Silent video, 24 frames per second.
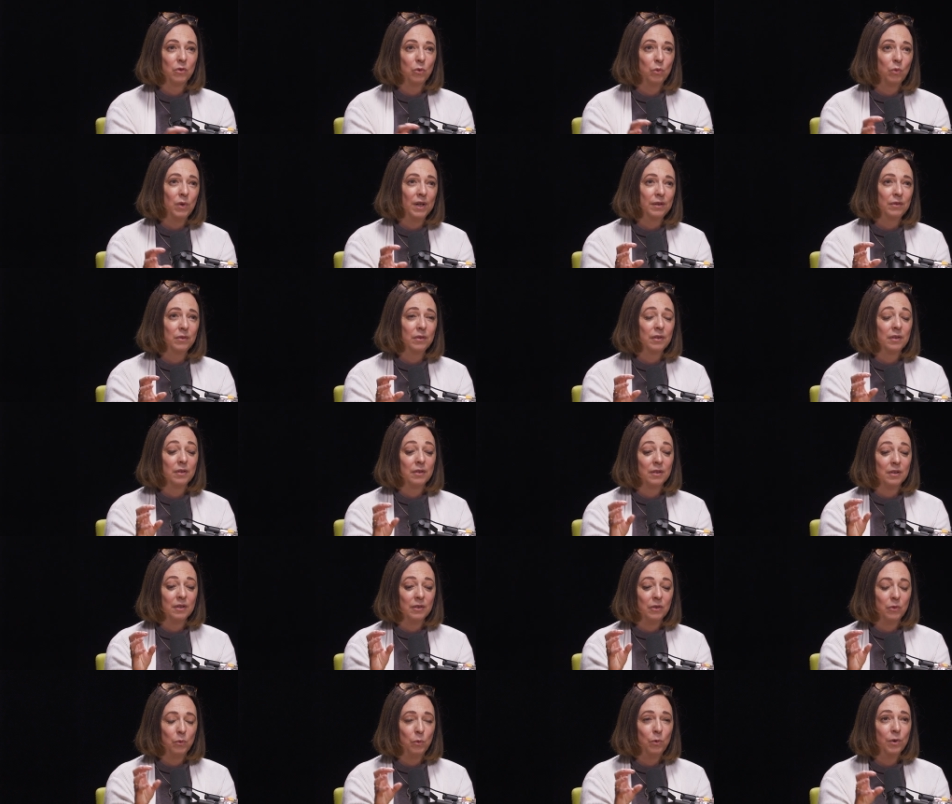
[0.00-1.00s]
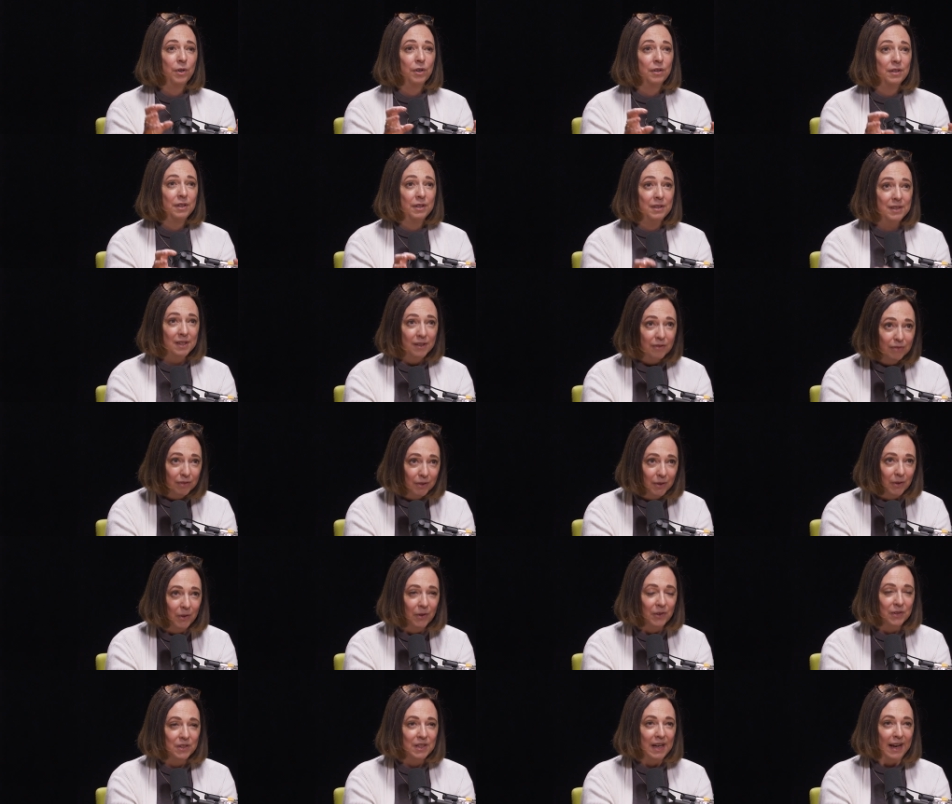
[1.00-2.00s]
when we're in
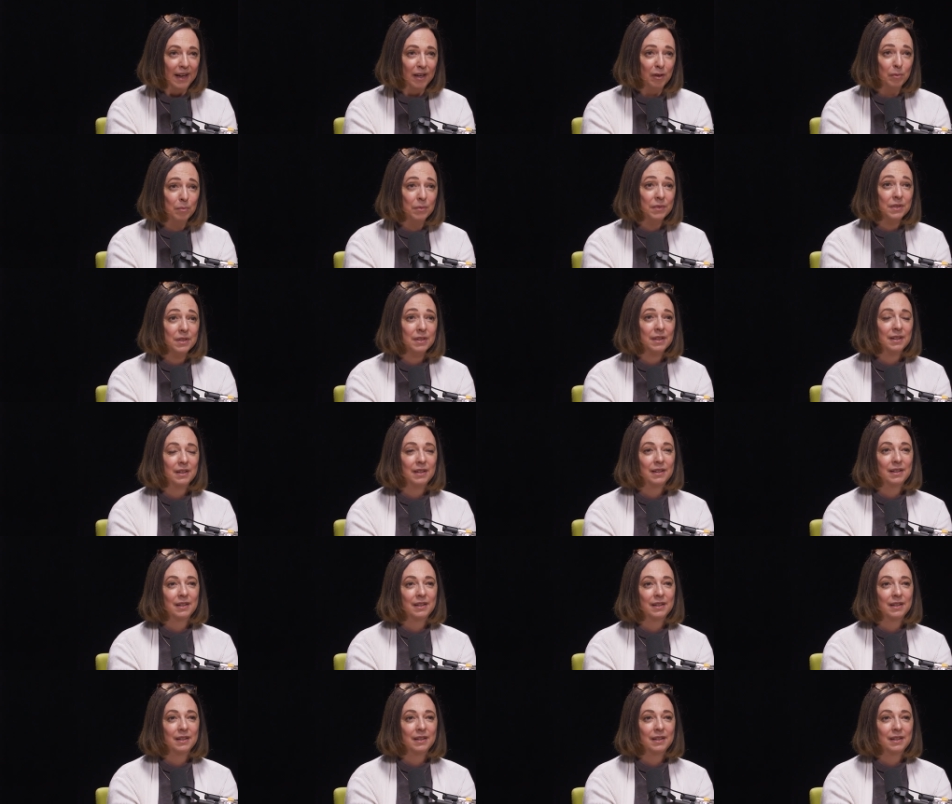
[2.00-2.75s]
difficult times,